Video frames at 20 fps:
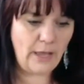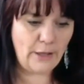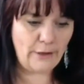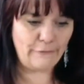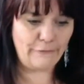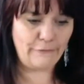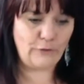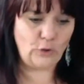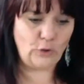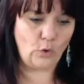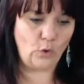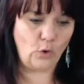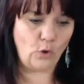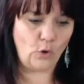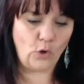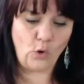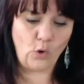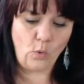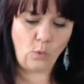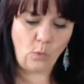of your
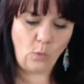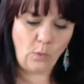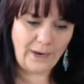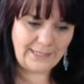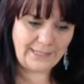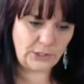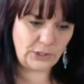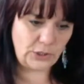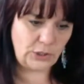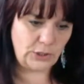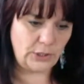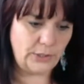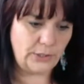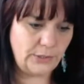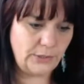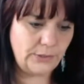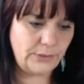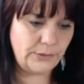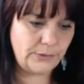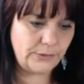
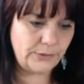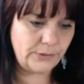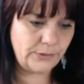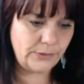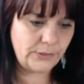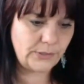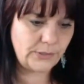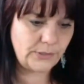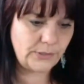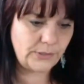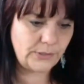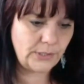questions.